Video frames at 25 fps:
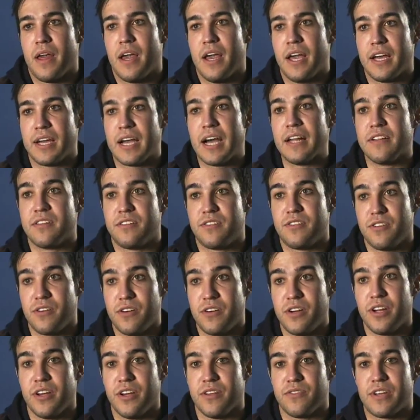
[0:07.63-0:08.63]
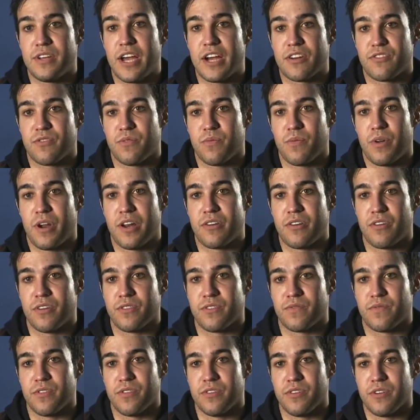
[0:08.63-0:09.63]
it got serious actually when I
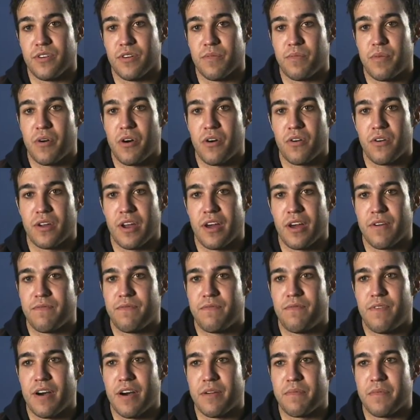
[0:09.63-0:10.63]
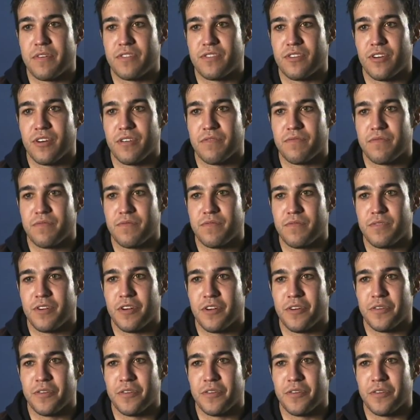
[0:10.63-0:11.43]
transferred to DePaul, and I found myself,